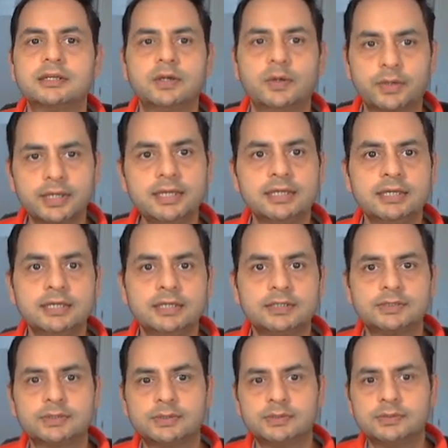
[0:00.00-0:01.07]
Okay,
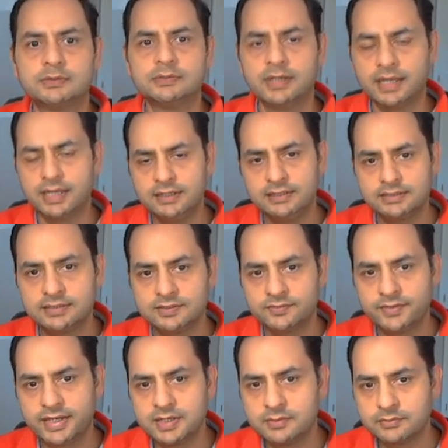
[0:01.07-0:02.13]
so and this is
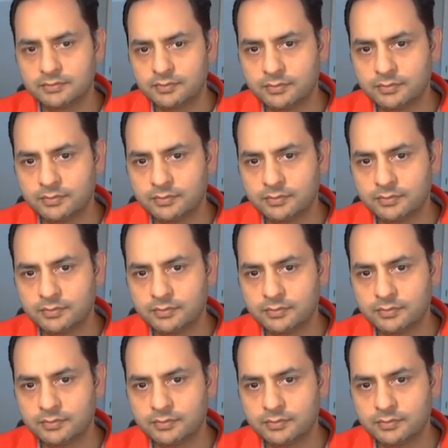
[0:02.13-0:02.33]
very